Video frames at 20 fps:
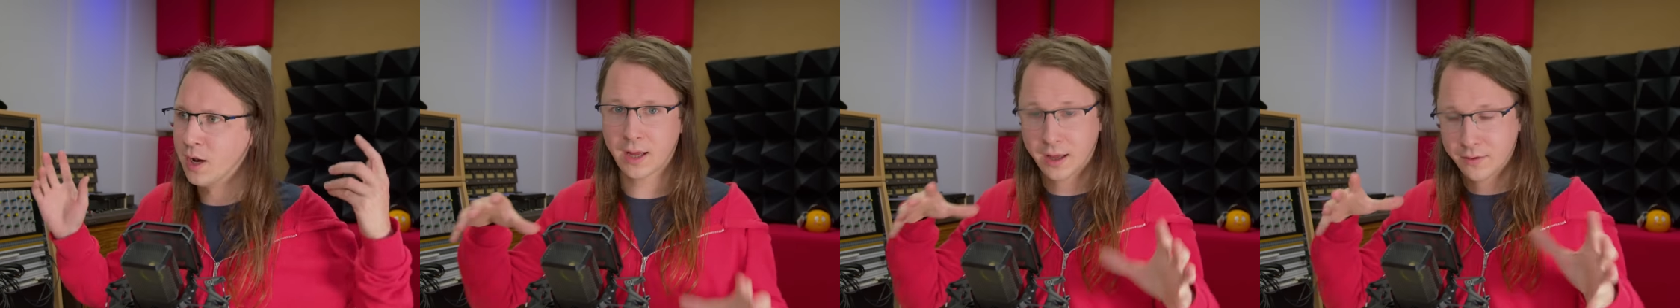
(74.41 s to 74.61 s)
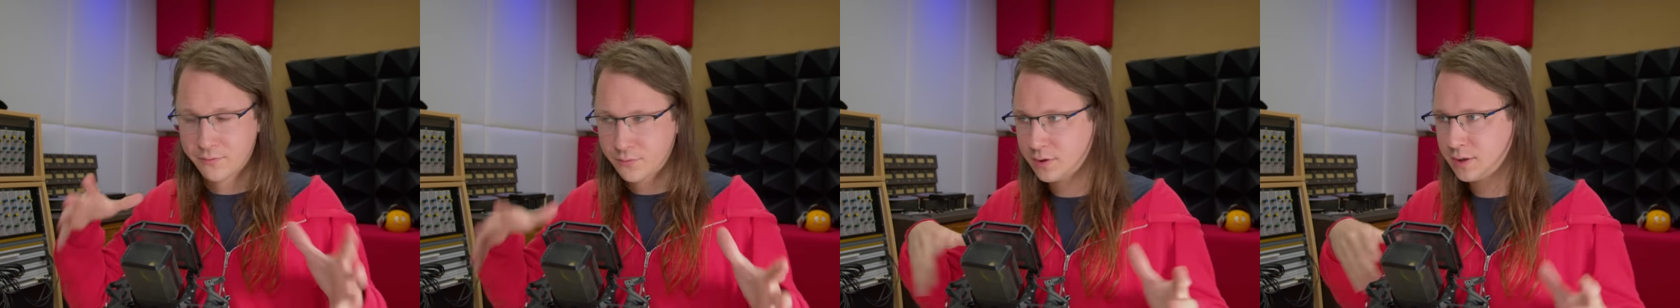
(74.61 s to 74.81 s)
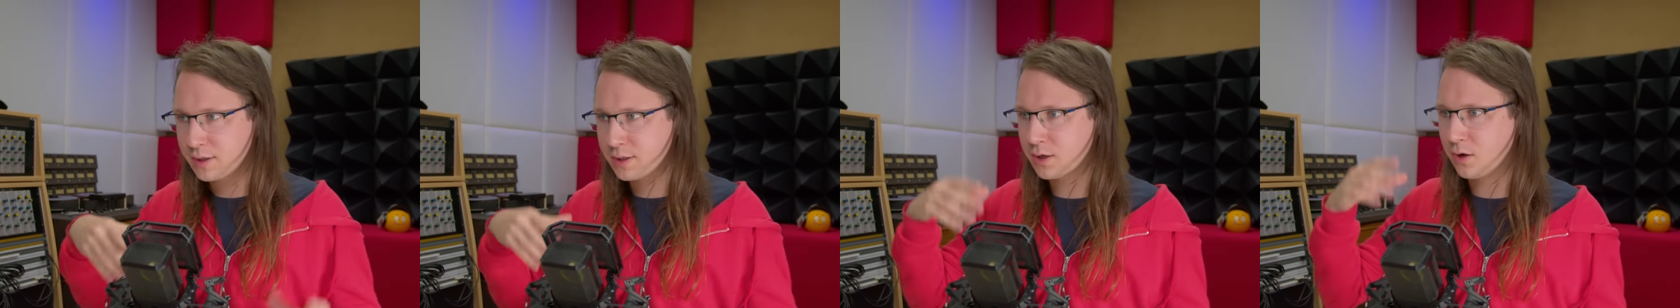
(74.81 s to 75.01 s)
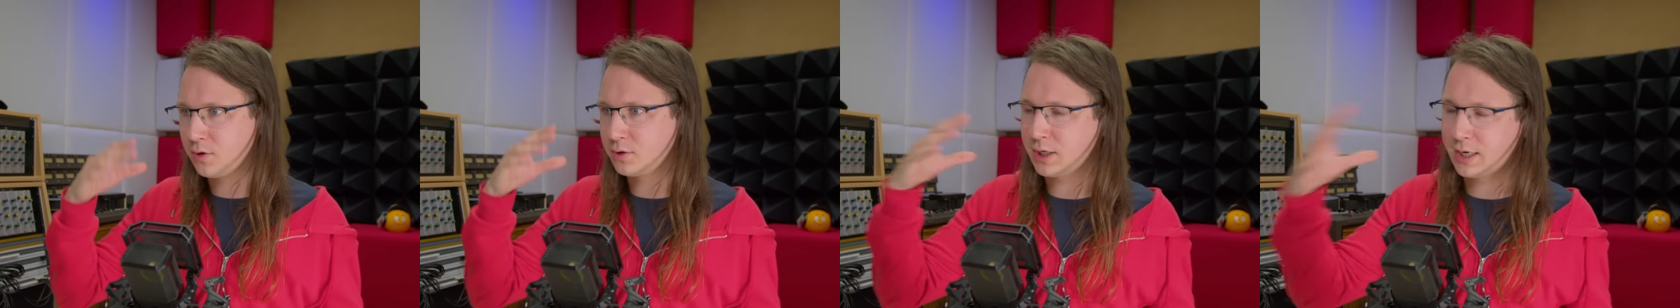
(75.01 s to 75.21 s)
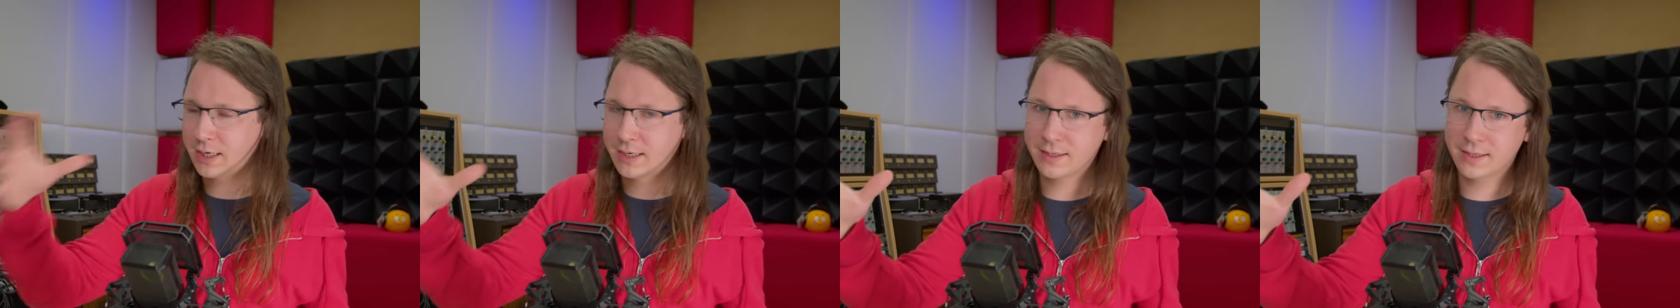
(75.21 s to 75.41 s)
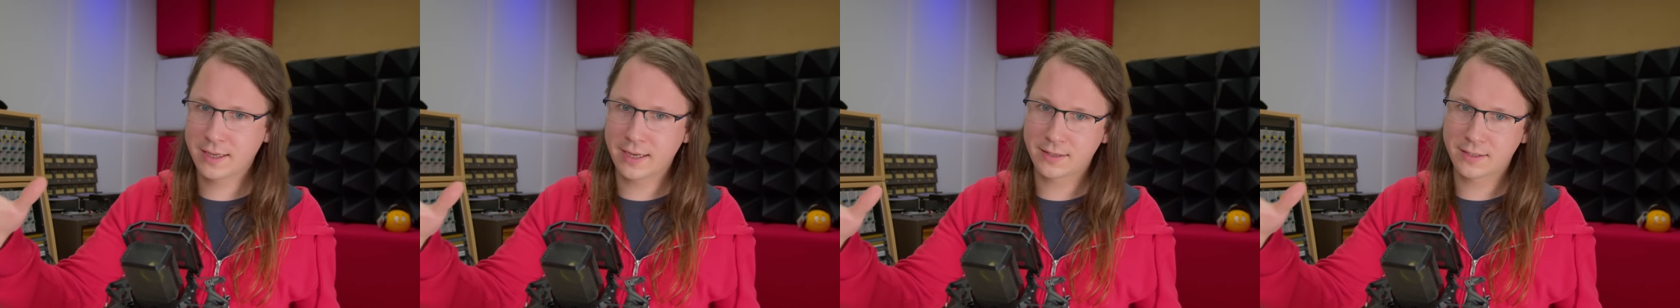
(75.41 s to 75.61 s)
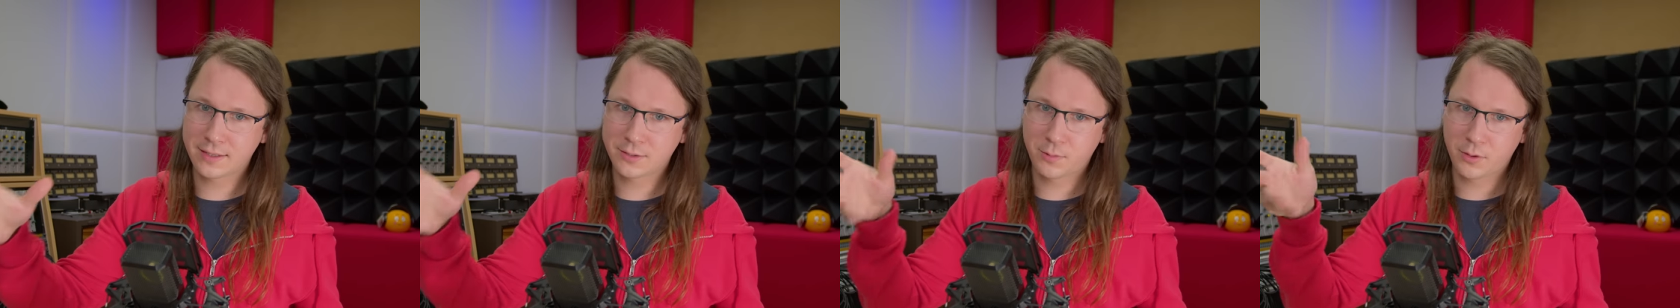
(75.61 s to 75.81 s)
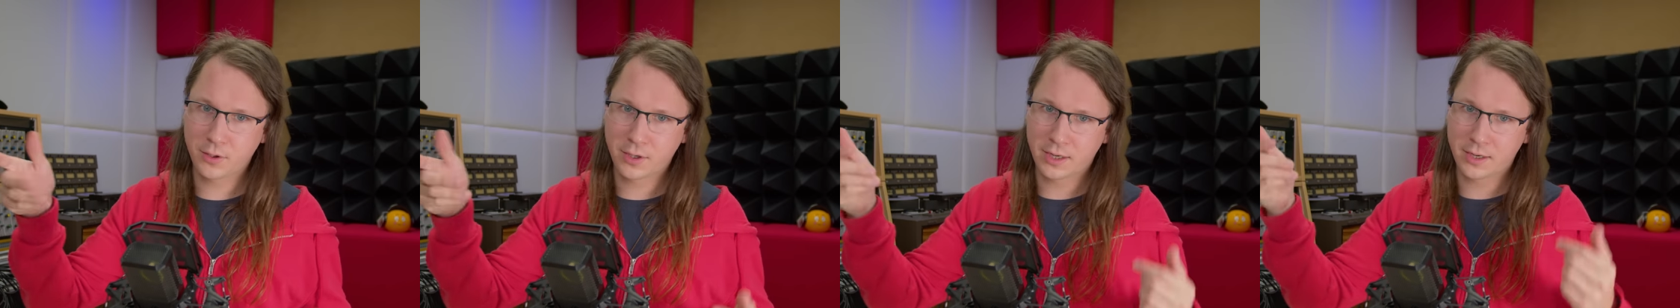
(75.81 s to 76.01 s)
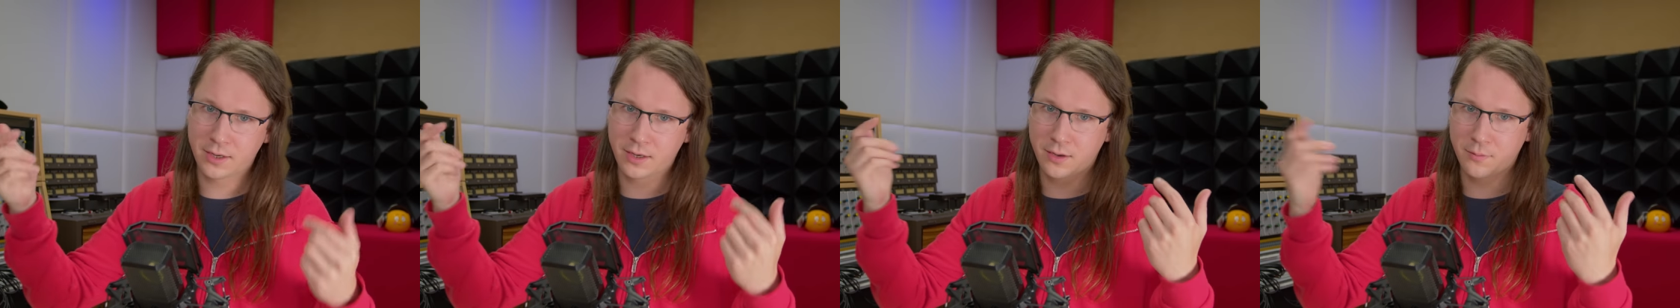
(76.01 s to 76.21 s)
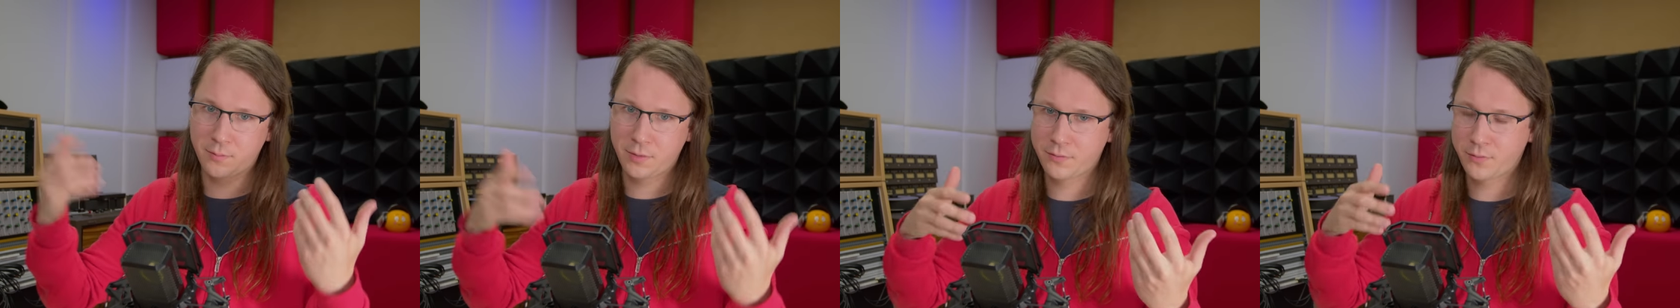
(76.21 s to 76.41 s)
And for the disclosure, I did get this plugin
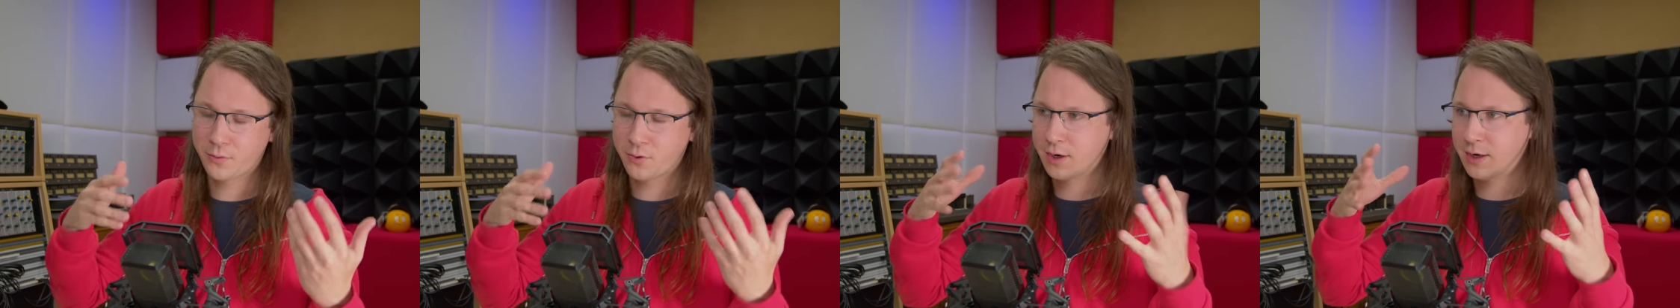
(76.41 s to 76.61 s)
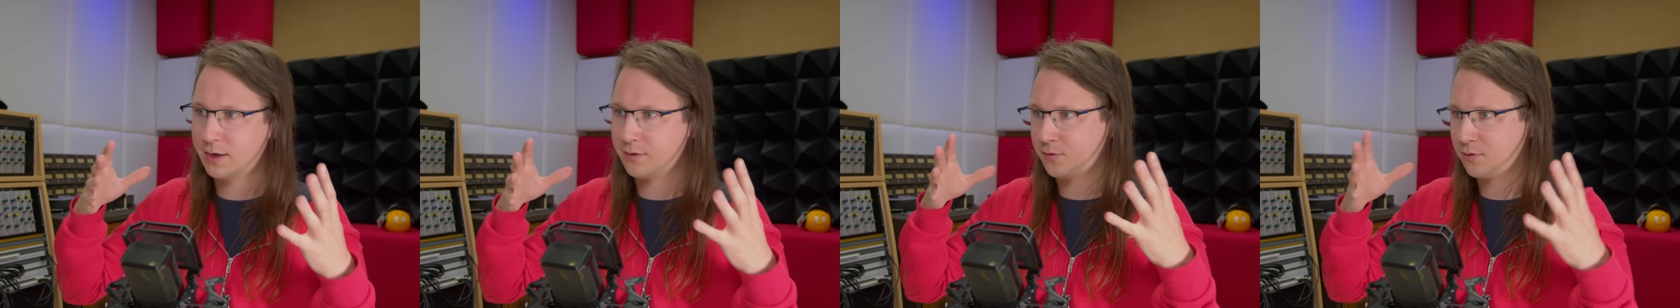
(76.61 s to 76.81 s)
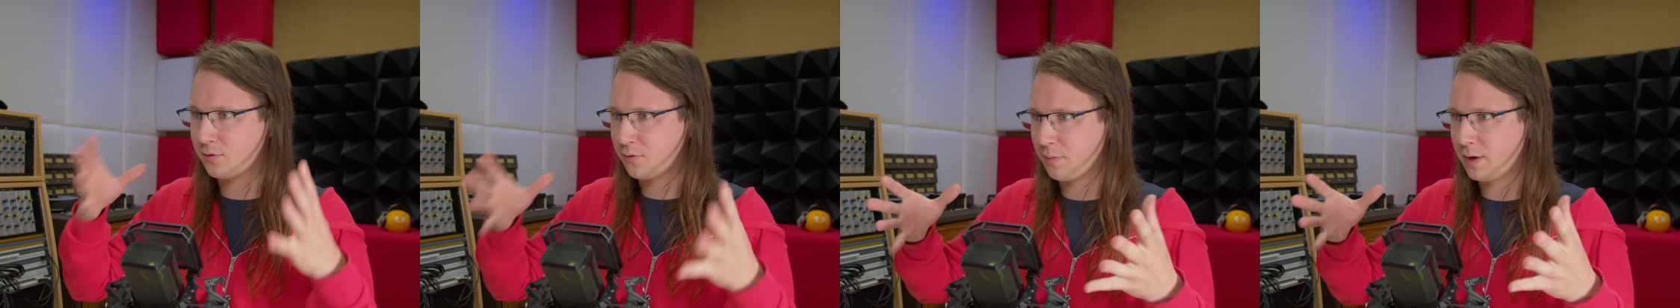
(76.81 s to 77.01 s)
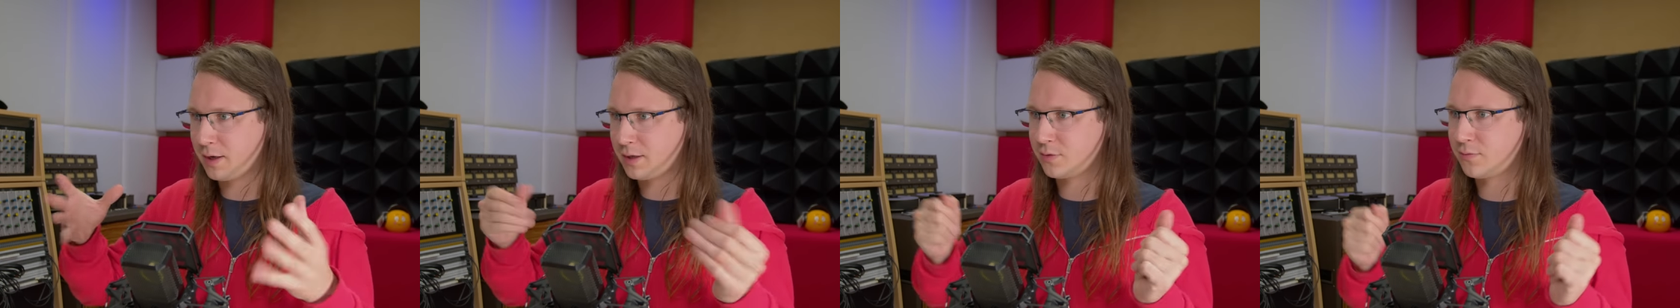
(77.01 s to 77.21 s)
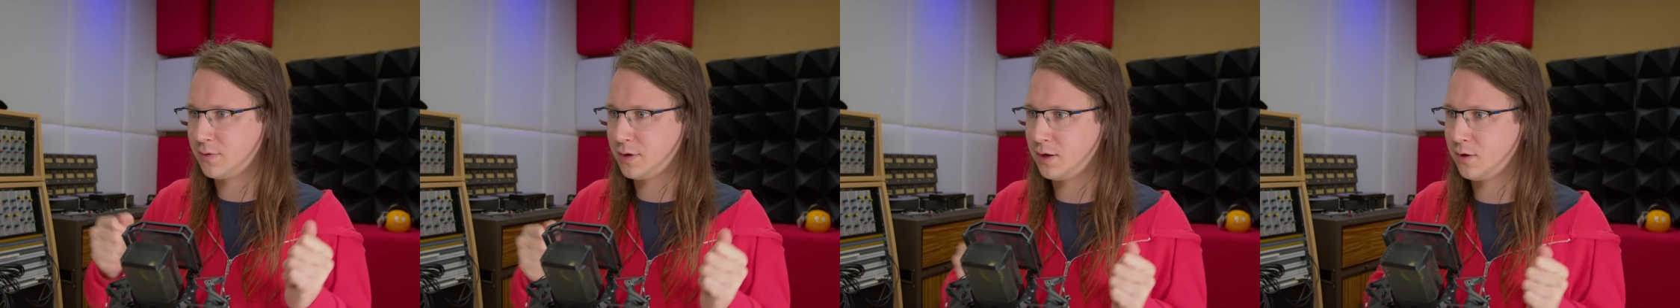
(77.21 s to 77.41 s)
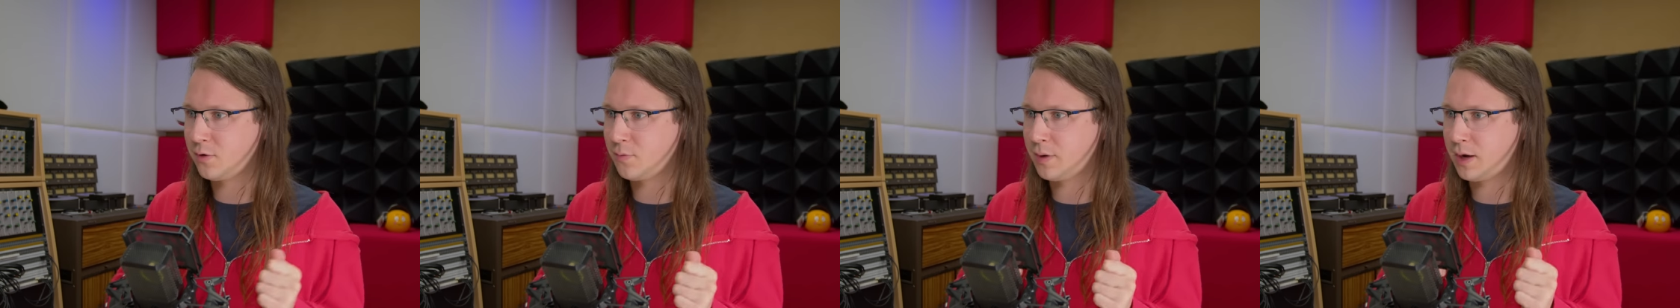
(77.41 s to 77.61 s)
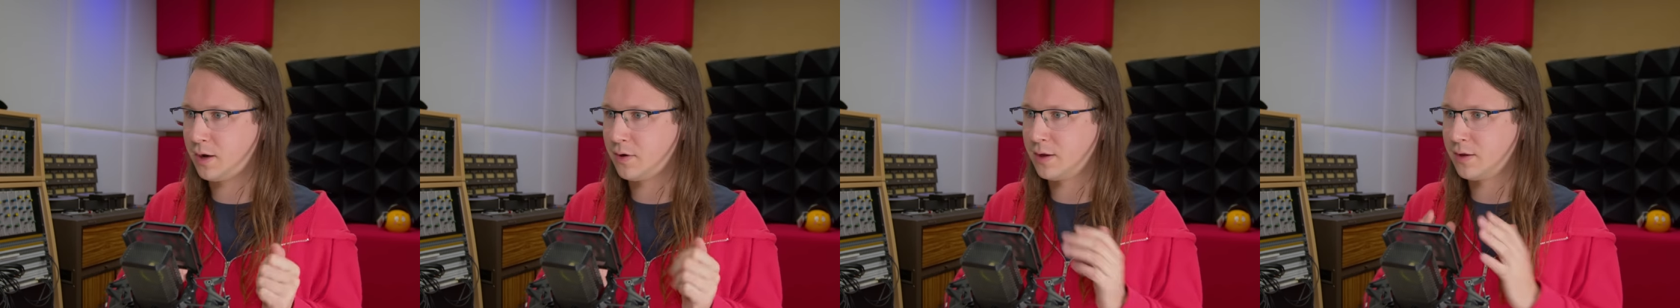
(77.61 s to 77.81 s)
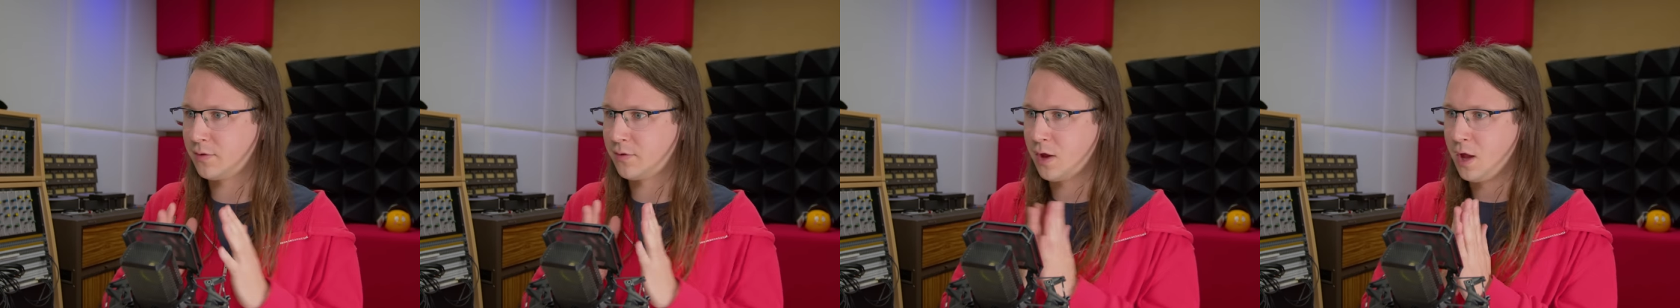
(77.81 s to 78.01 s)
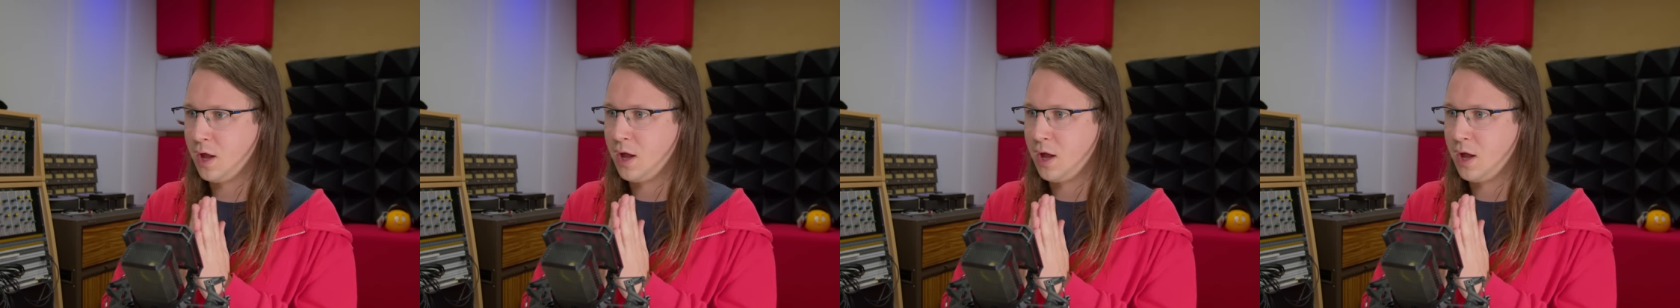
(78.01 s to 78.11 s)
beforehand to make this video about it,